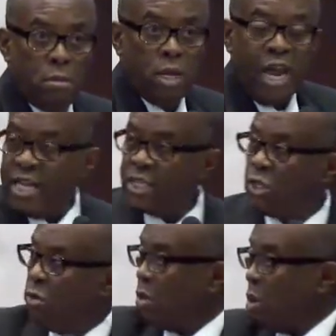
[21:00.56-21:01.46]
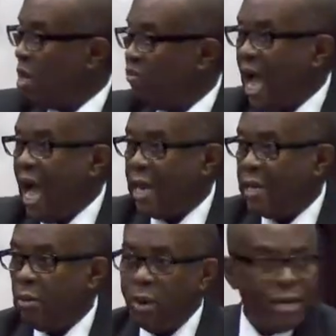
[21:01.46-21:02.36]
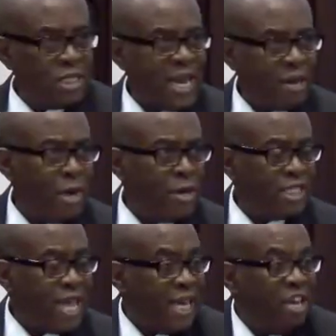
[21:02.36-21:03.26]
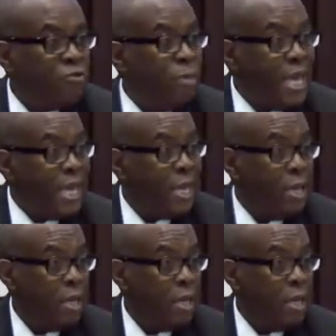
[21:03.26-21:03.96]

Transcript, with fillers: and he's doing the work of God. What does that, where does that leave me?